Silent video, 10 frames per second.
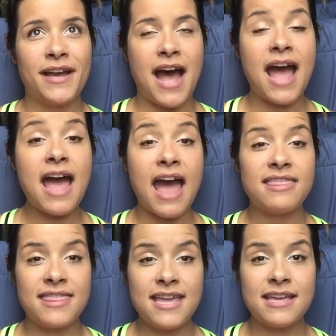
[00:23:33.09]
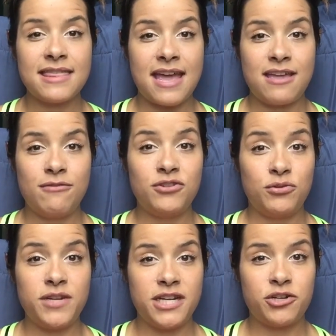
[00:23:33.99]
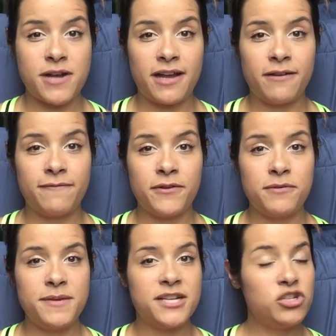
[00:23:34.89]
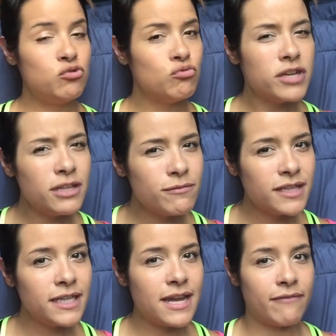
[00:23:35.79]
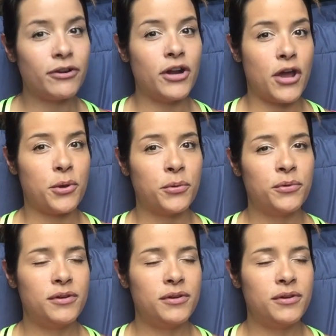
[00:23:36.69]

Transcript: I think that you do need to track your food because you really, really never know.